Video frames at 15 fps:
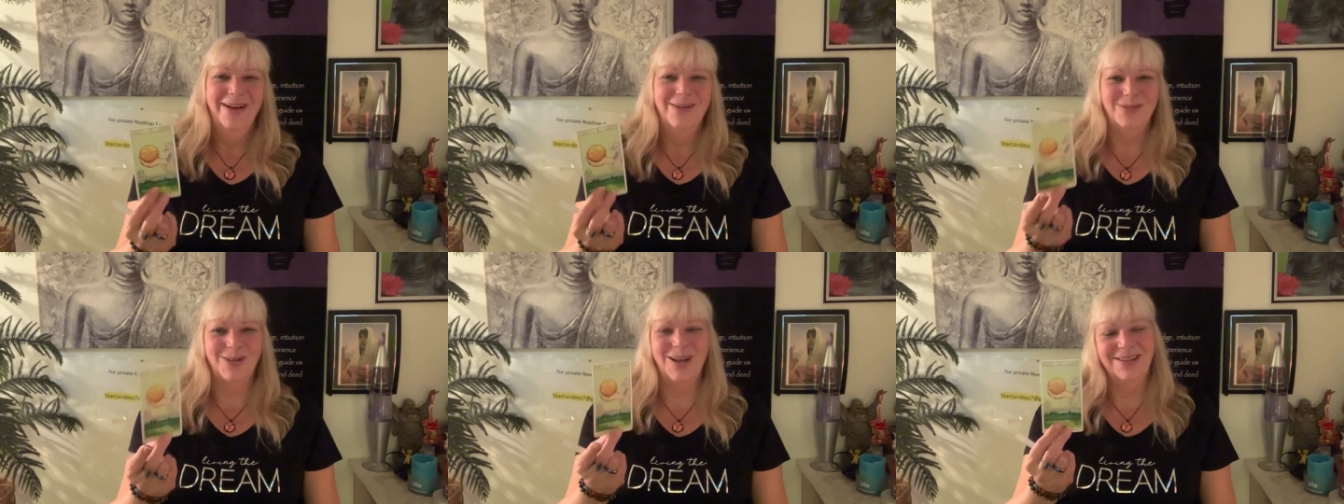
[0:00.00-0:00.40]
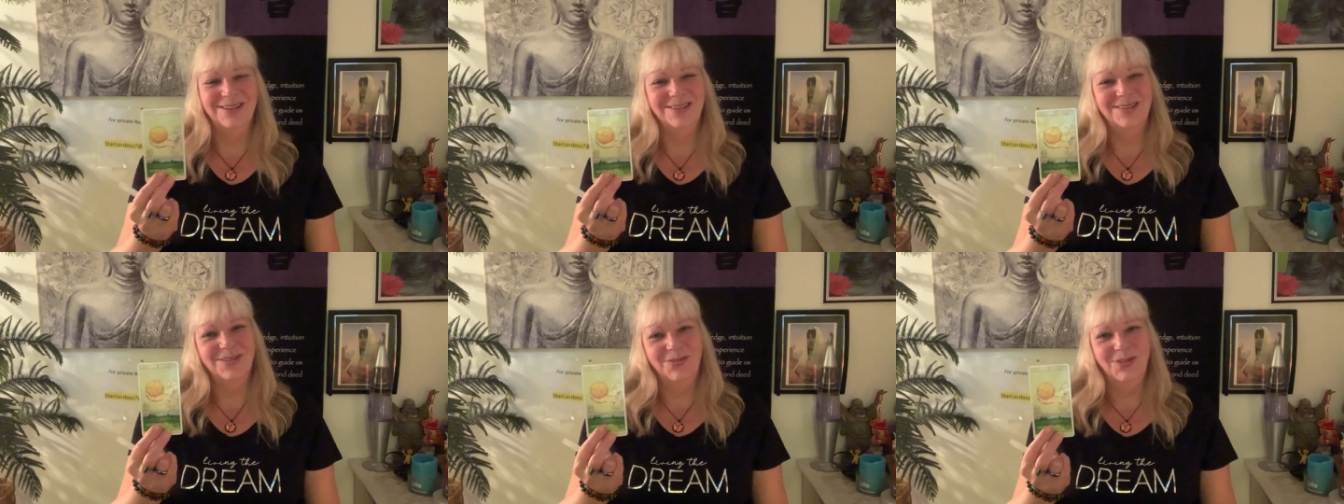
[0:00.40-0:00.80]
For
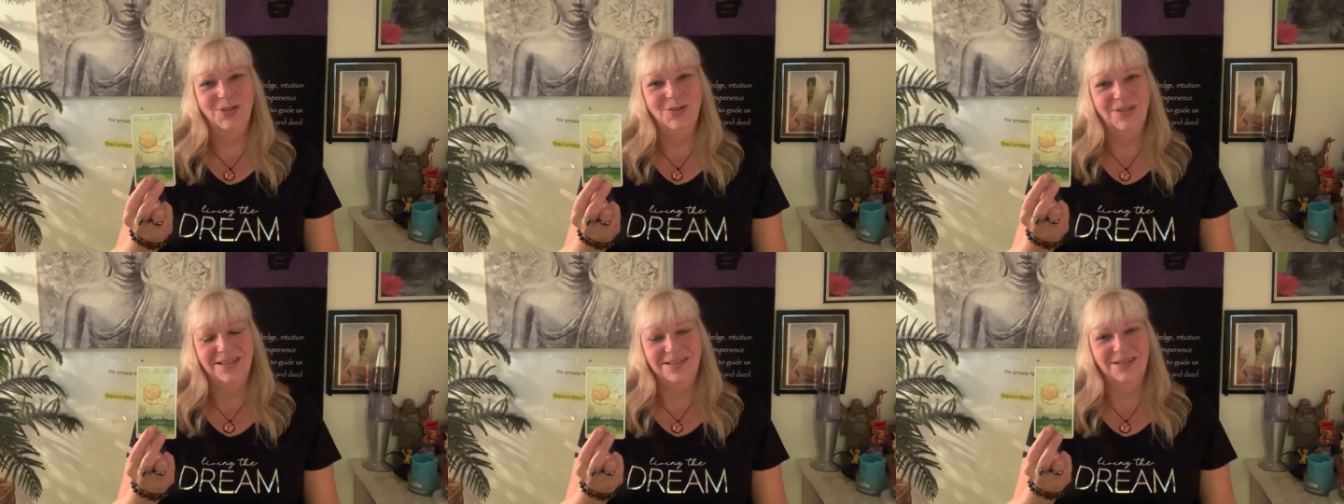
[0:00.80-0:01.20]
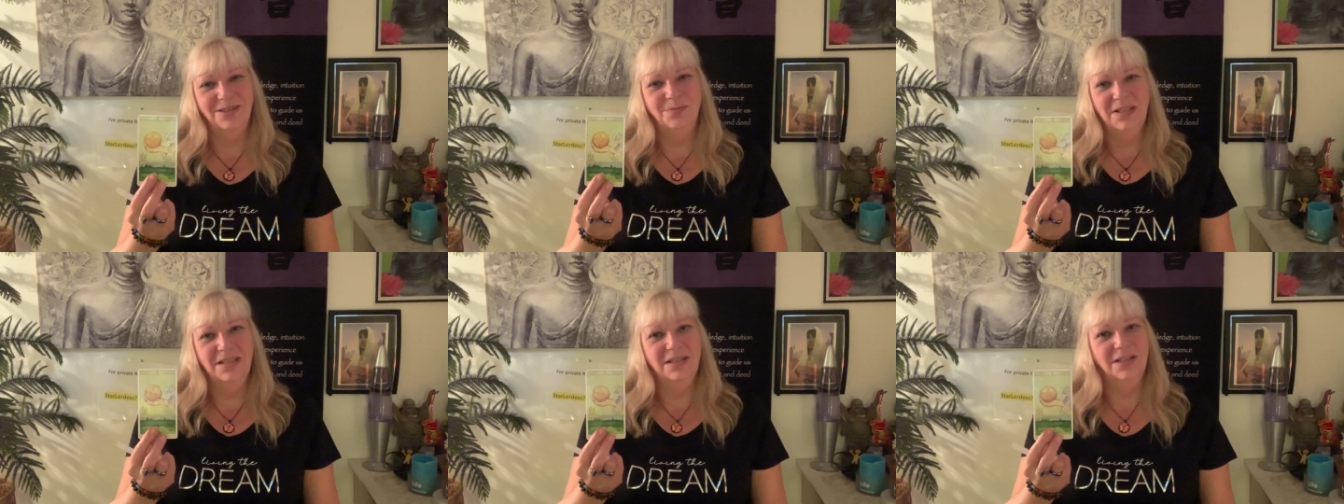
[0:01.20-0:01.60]
others of you, this
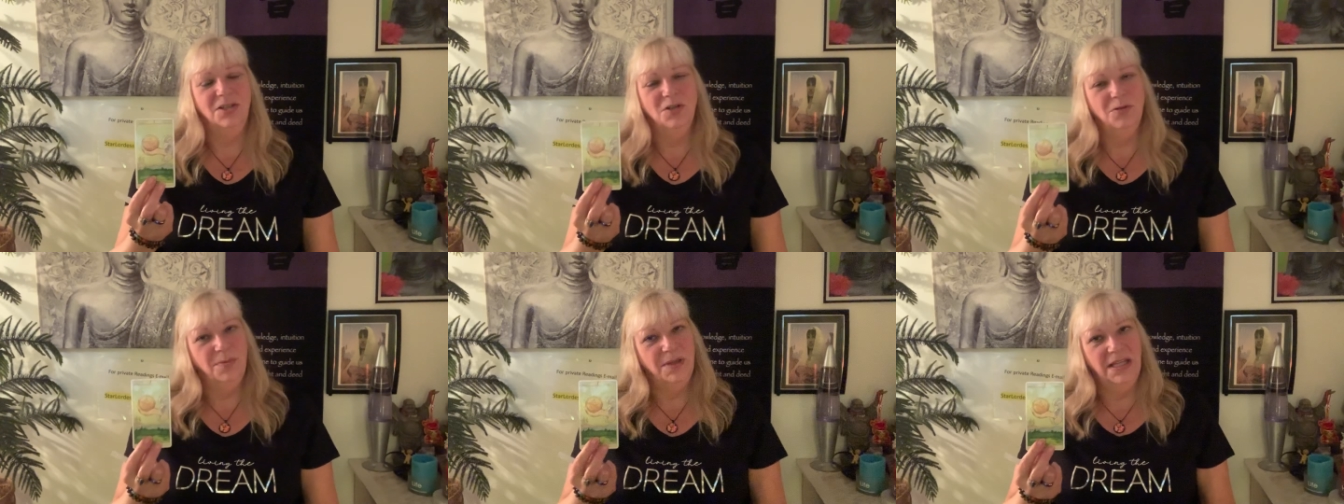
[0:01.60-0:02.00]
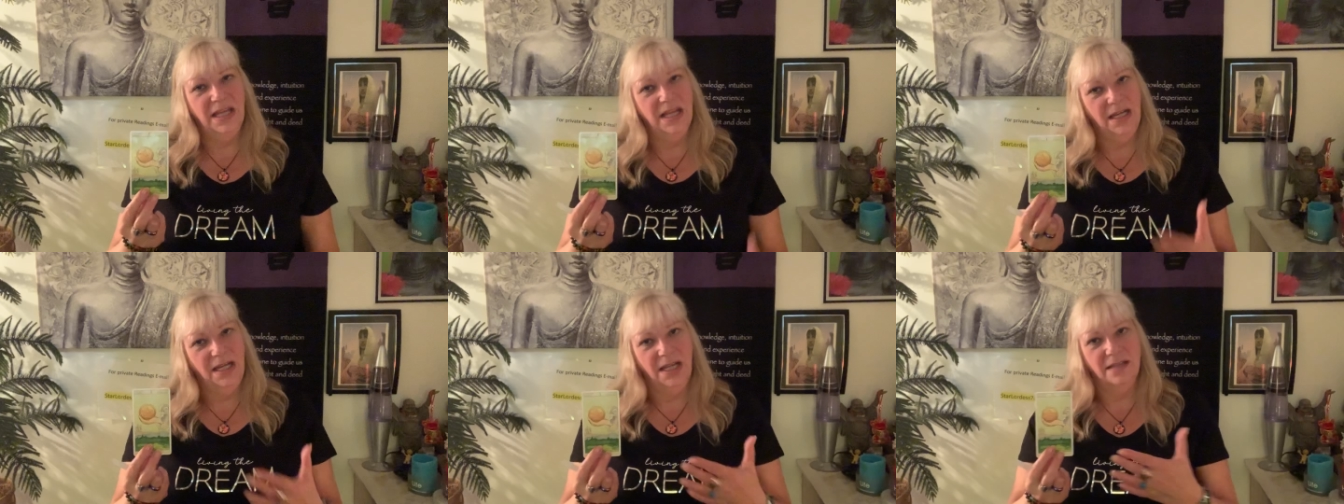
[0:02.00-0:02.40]
could be the new
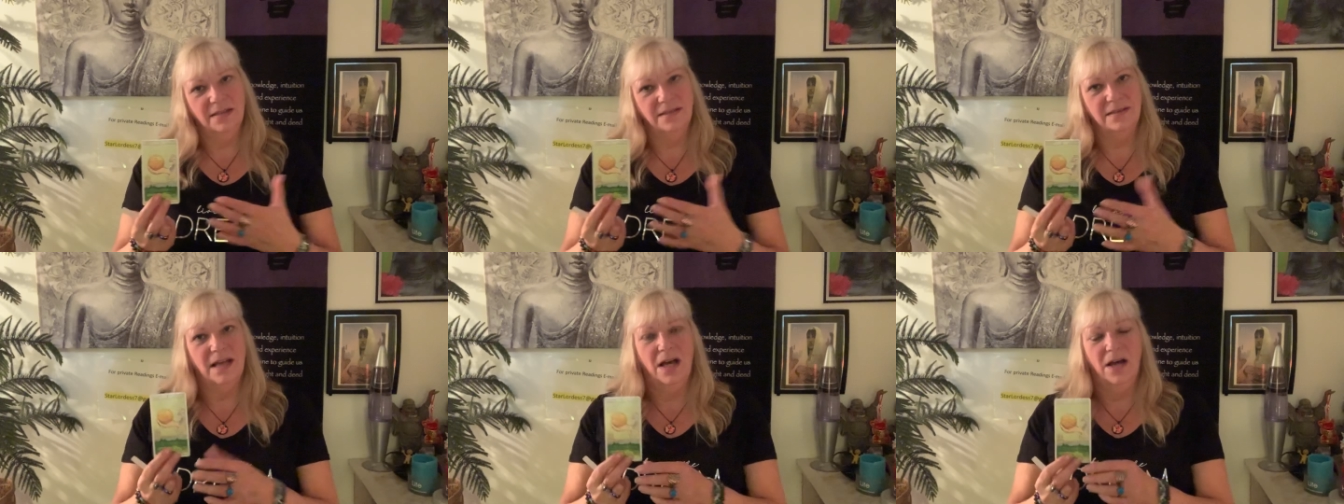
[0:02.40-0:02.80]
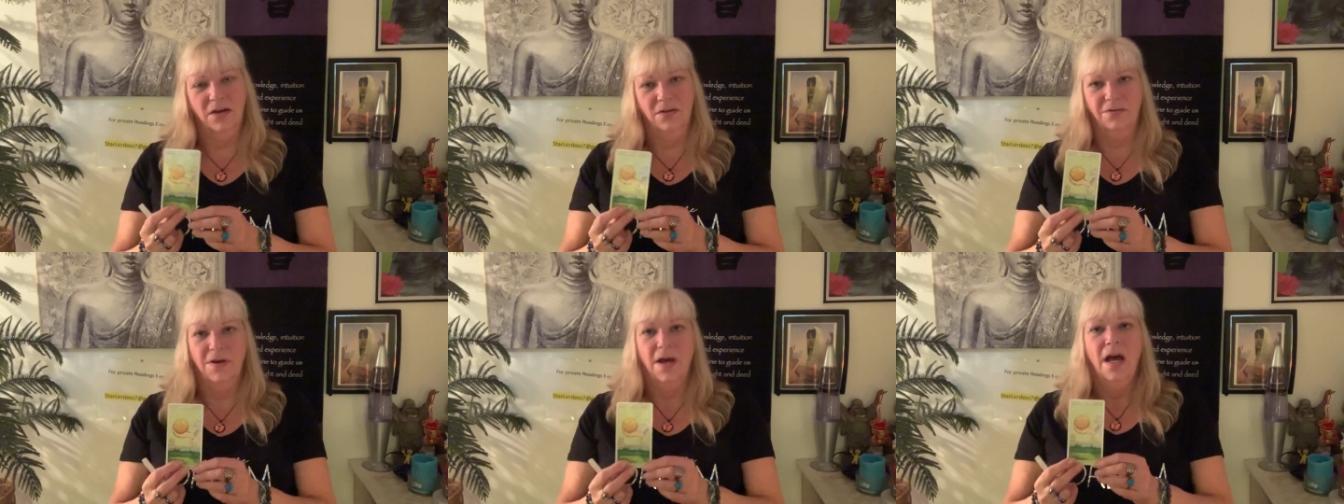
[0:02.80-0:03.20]
beginnings
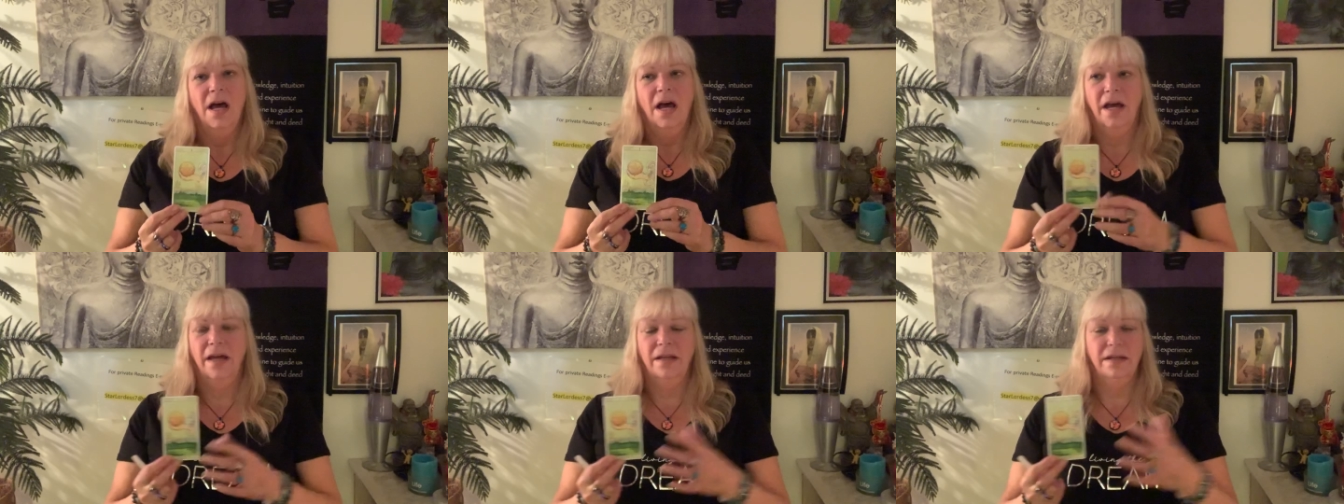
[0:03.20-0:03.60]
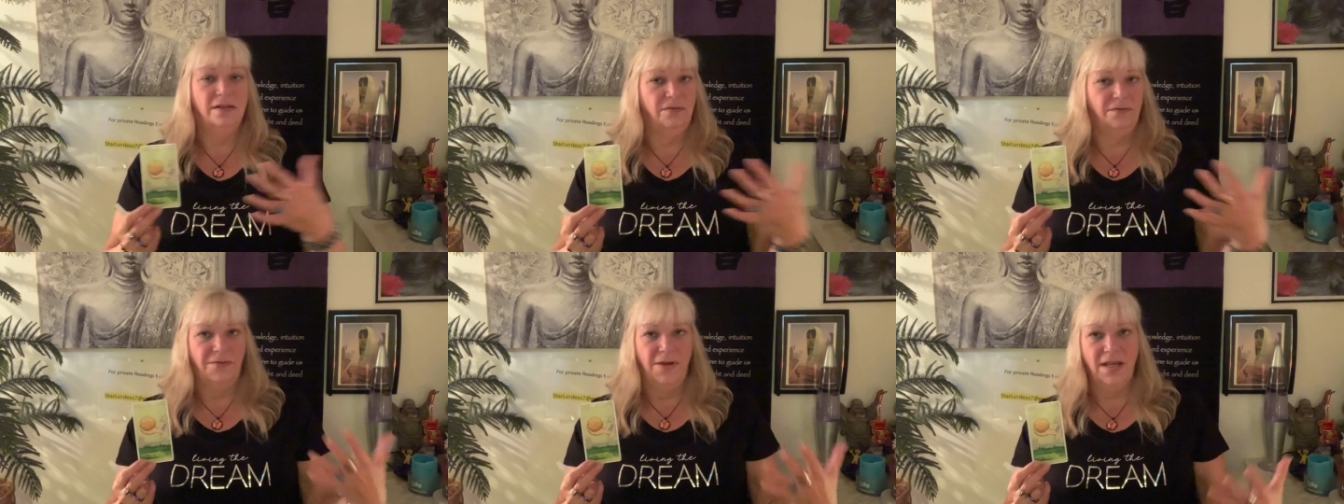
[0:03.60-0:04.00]
of an
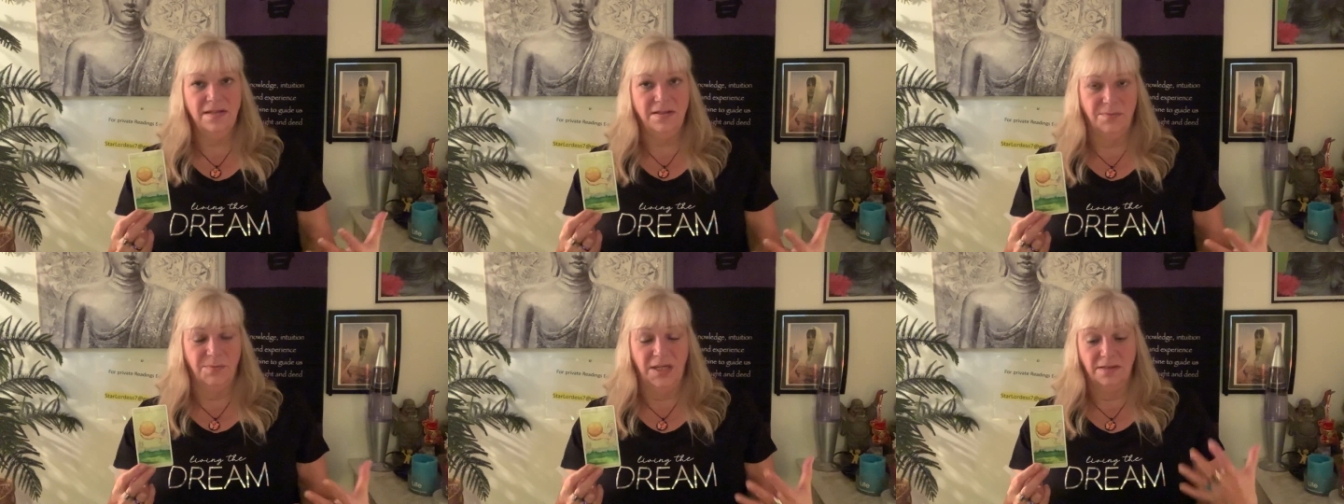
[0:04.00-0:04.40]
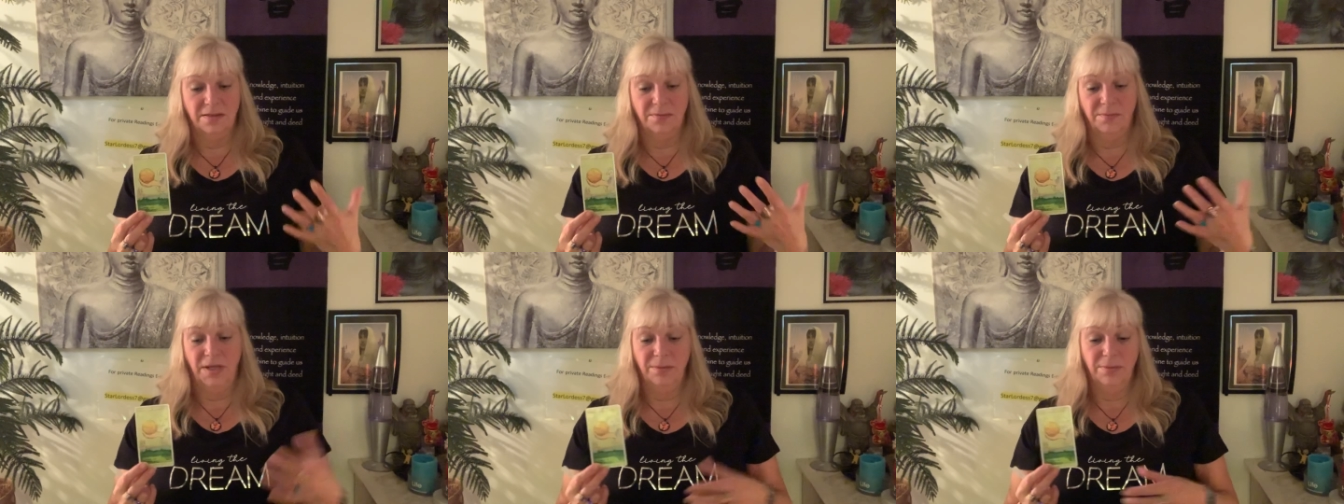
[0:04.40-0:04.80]

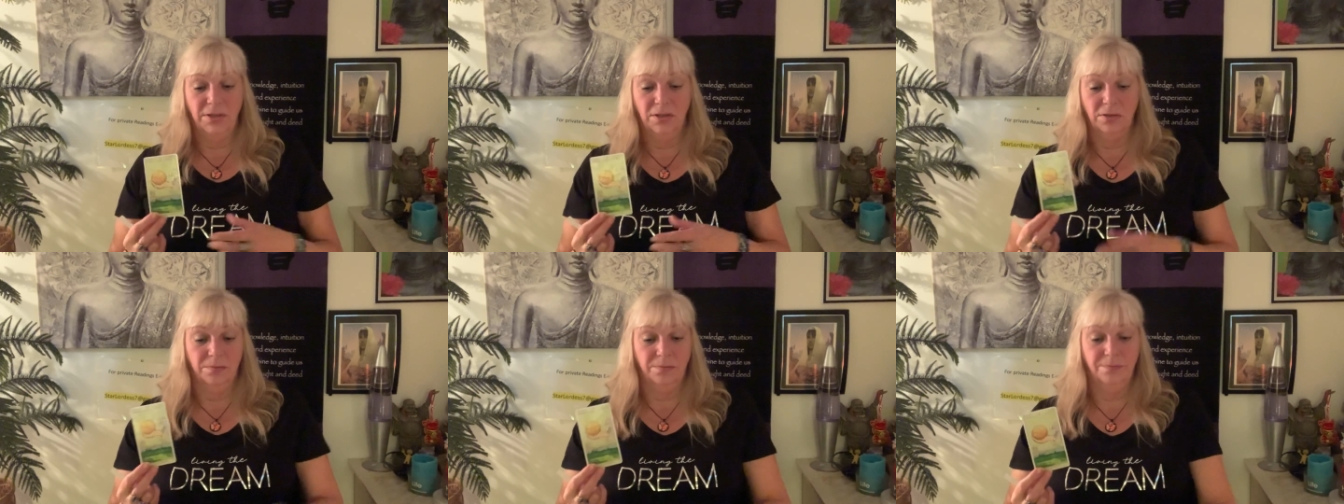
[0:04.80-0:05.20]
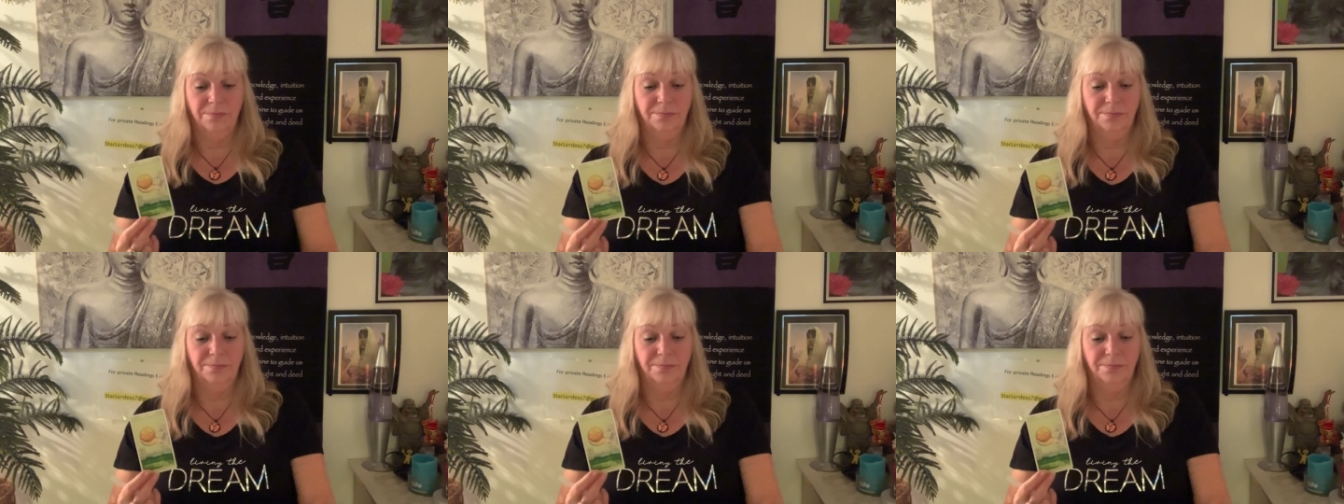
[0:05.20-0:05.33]
investment. Maybe you're